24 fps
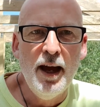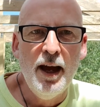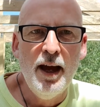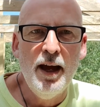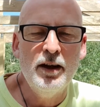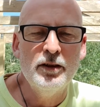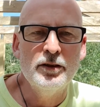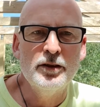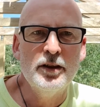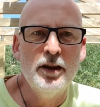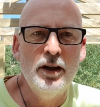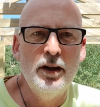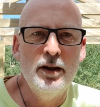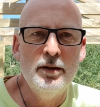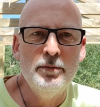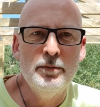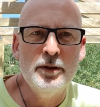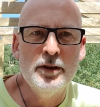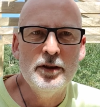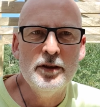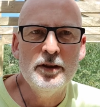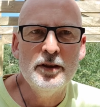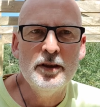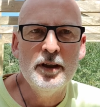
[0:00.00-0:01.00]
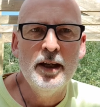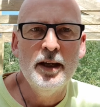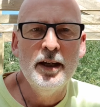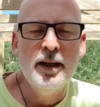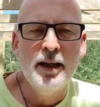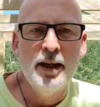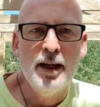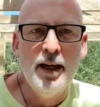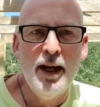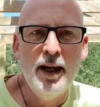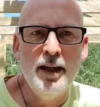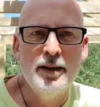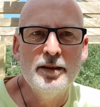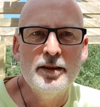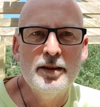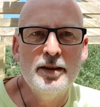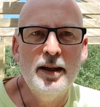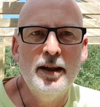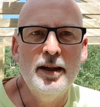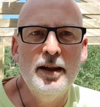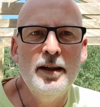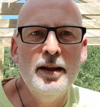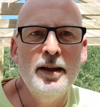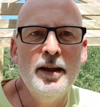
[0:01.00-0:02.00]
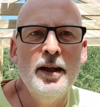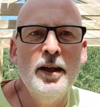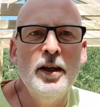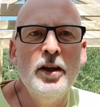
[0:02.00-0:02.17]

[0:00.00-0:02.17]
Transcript: Alzheimer's, cancer.